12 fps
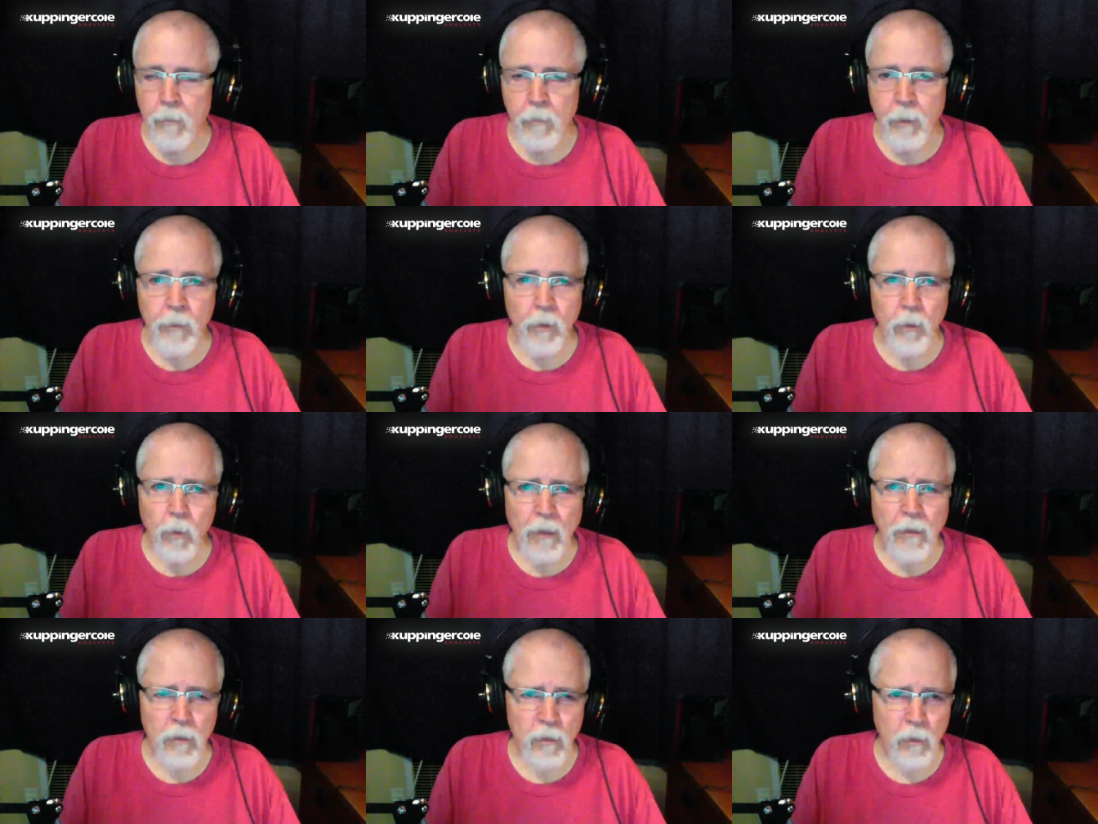people don't
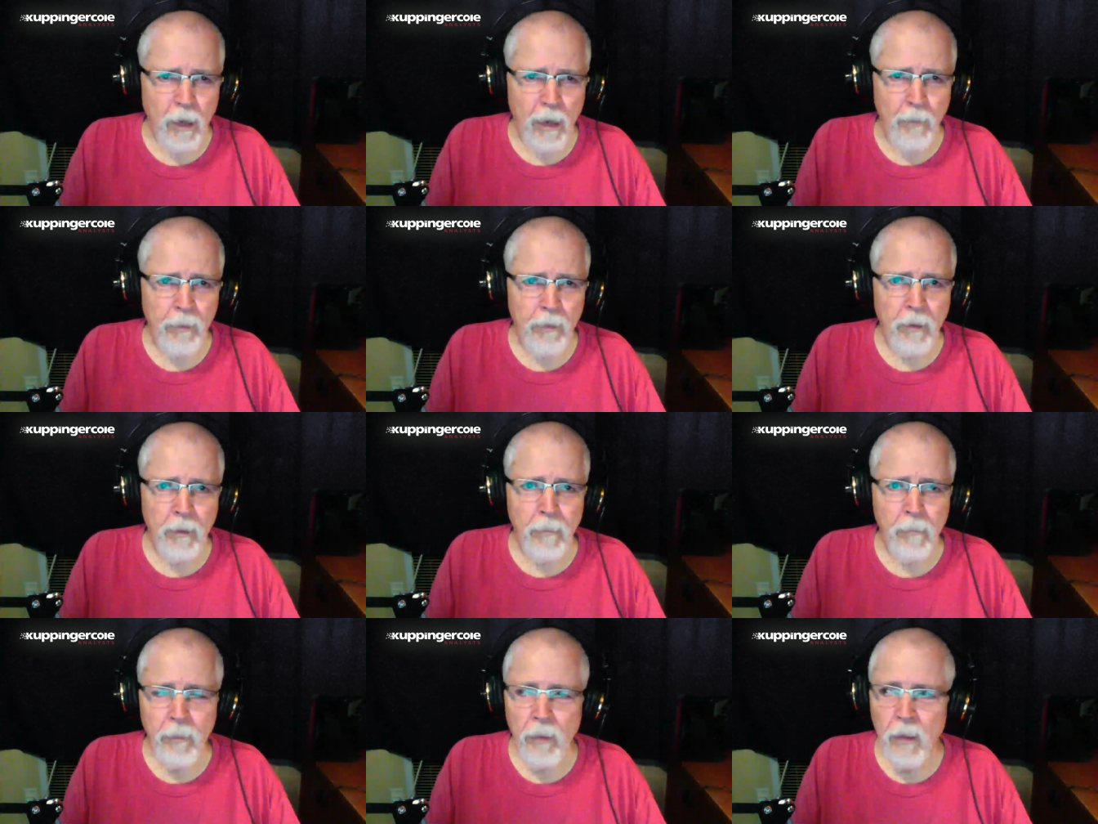want this crap.
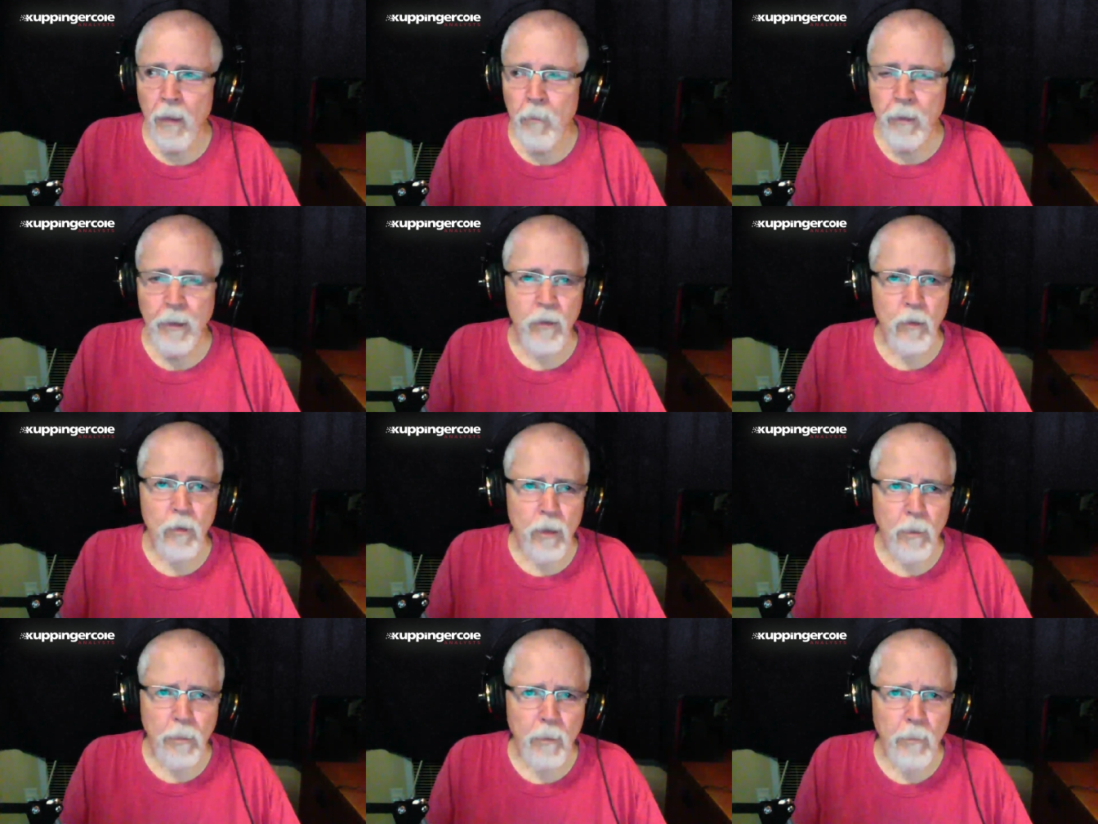Um, but let's do
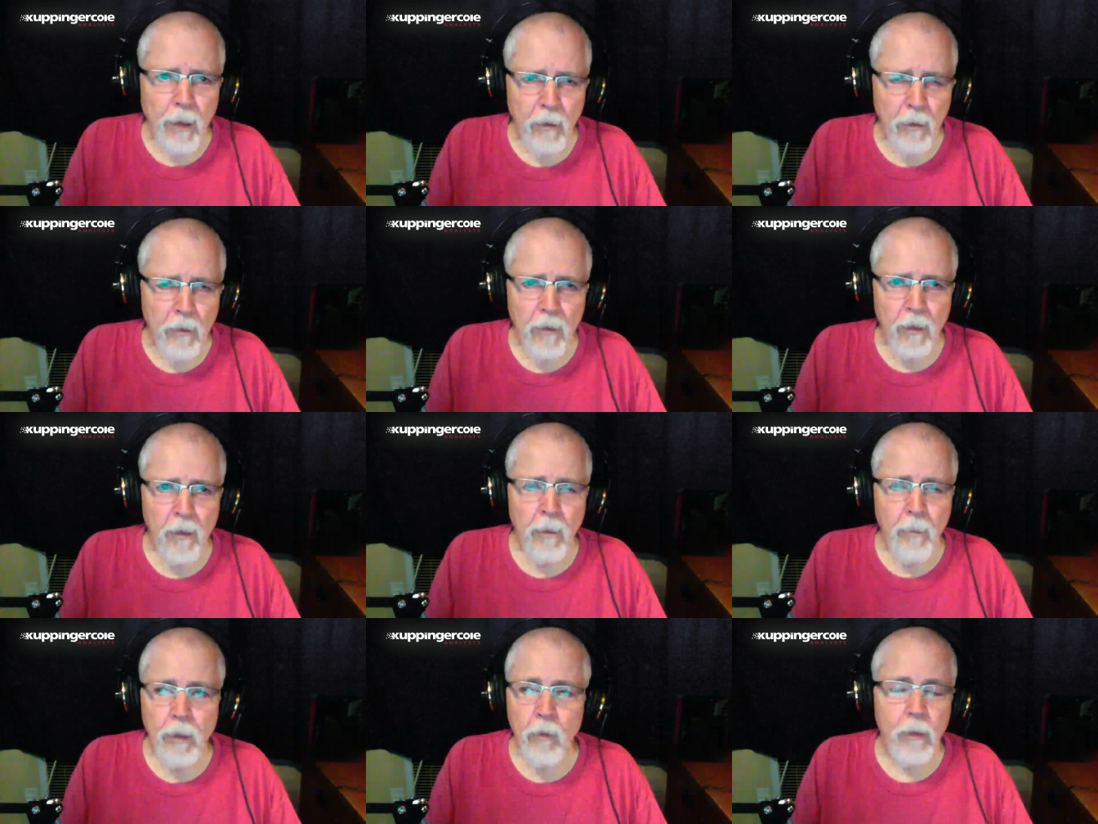something better.
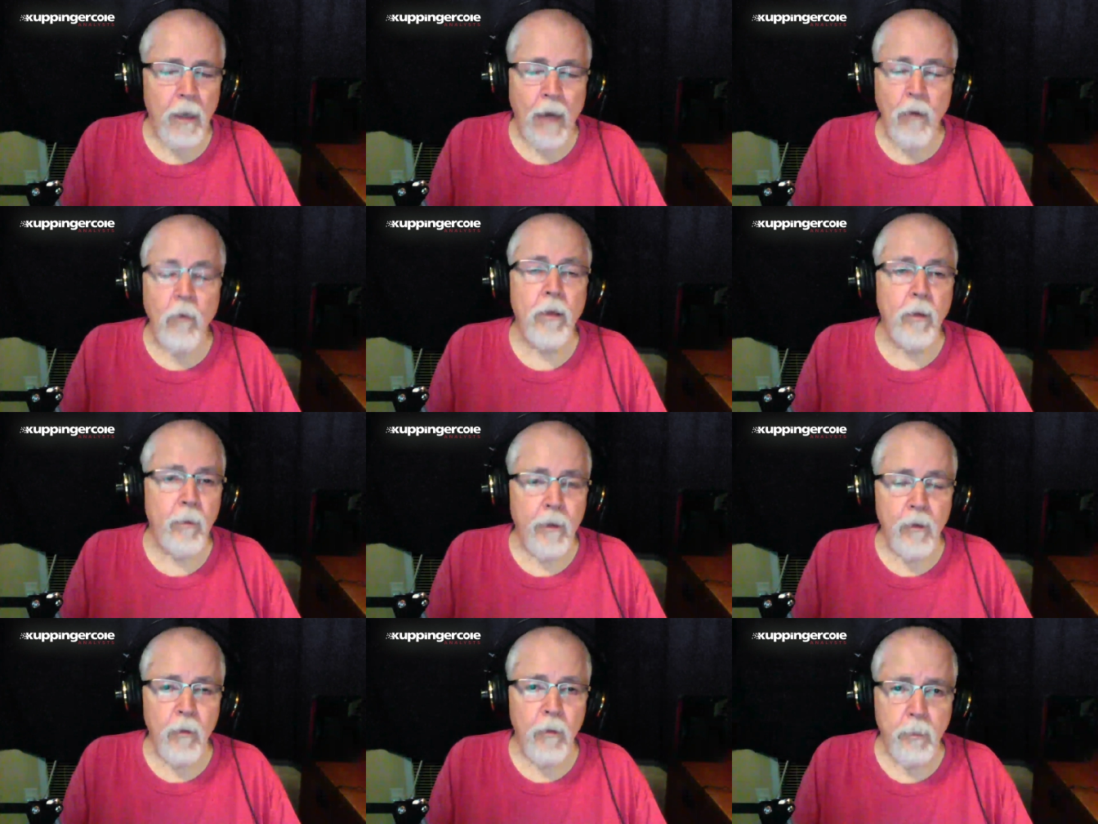But I don't, th- I don't think we're going
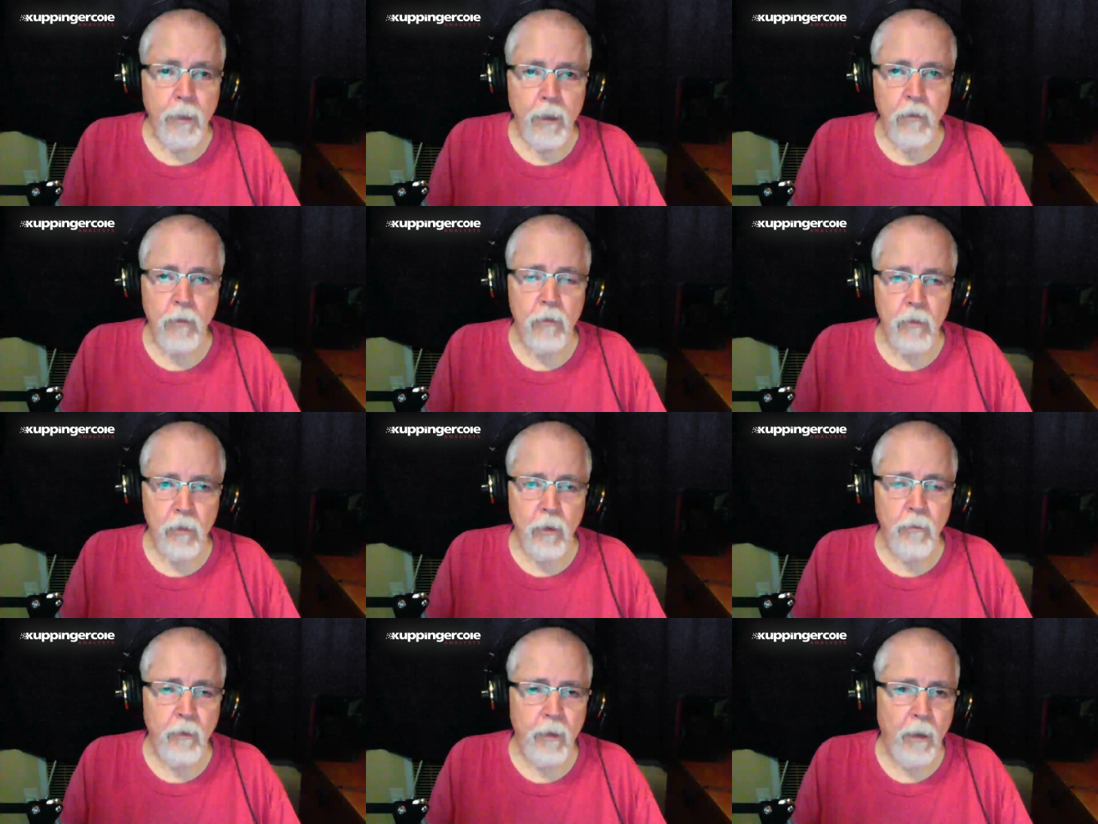to do it with browsers. So
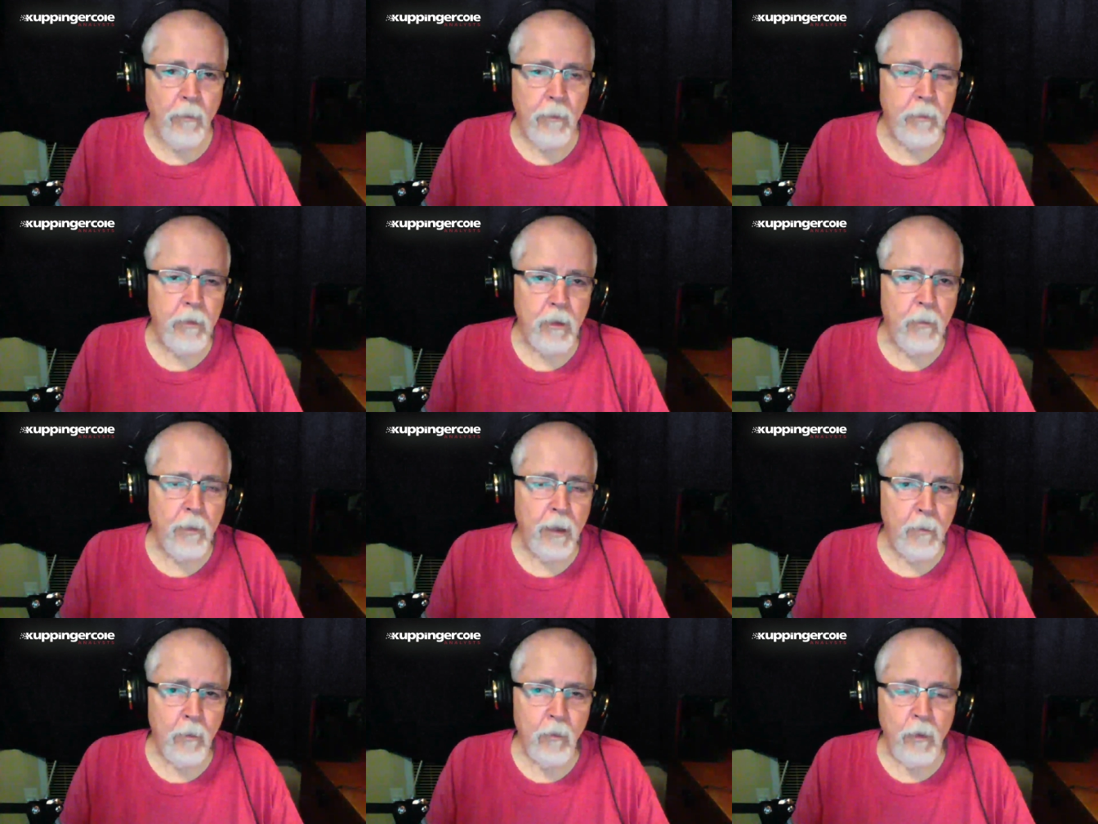I'm very optimistic
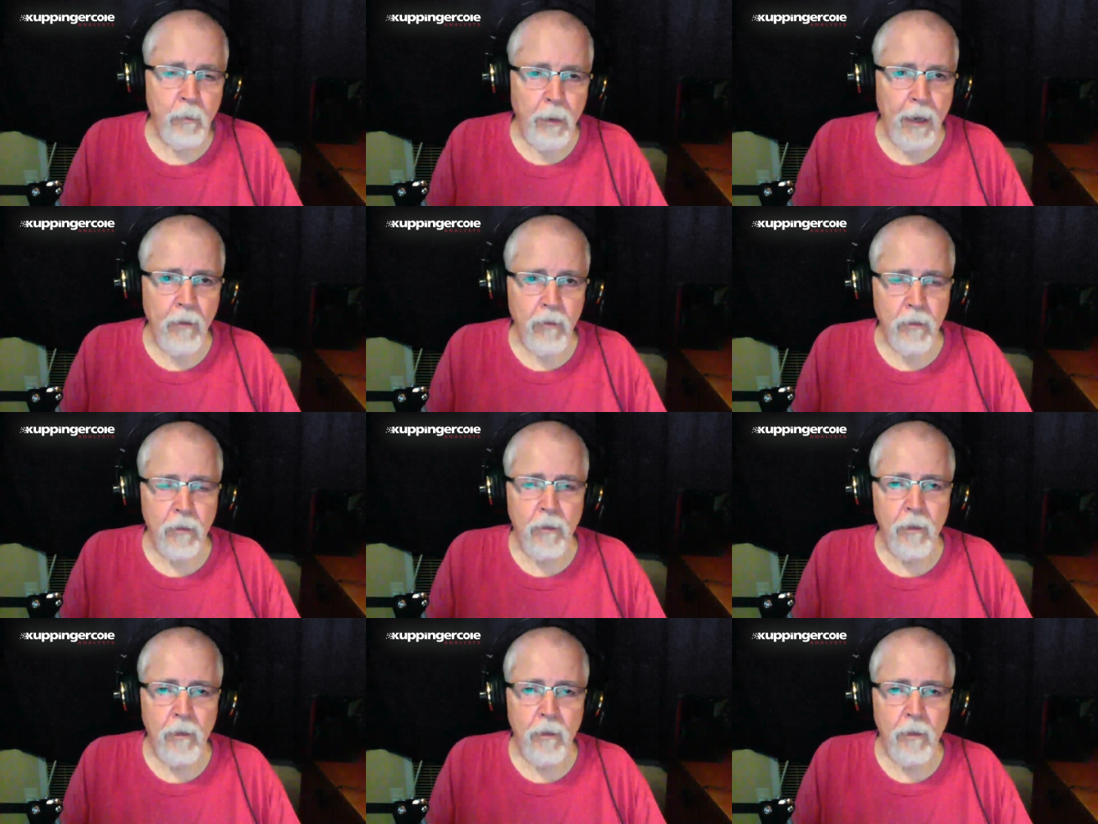about moving past